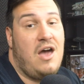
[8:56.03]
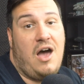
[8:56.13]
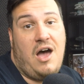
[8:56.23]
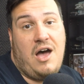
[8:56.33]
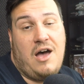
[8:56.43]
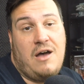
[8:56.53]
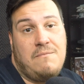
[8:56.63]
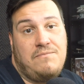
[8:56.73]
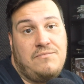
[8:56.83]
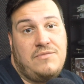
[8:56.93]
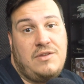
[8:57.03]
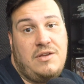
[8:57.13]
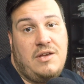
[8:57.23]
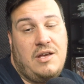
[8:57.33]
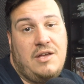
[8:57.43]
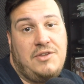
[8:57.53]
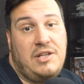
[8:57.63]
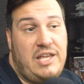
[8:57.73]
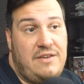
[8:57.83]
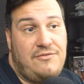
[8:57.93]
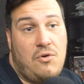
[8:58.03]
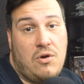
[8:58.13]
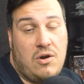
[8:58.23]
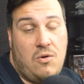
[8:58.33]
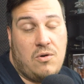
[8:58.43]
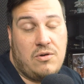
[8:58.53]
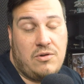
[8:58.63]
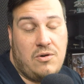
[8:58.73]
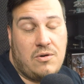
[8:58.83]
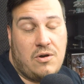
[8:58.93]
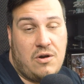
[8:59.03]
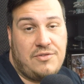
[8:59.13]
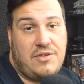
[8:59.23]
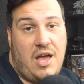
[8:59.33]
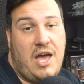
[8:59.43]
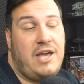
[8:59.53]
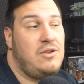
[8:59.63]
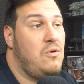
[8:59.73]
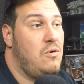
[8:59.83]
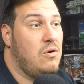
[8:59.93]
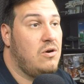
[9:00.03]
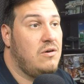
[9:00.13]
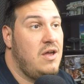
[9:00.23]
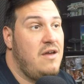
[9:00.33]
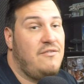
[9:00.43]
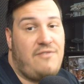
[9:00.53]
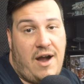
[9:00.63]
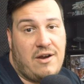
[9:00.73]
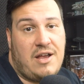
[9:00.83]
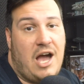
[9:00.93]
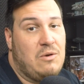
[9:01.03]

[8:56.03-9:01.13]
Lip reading: the leaf or earth kind or fire kind,